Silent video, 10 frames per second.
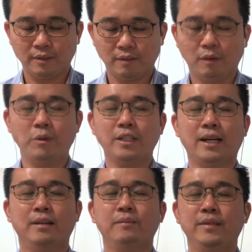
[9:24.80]
One more
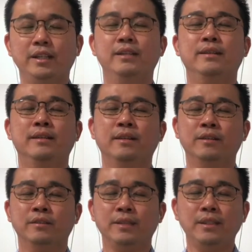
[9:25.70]
time. Inhale
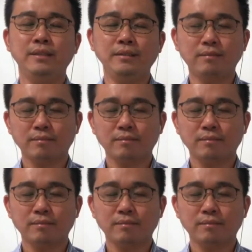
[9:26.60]
in.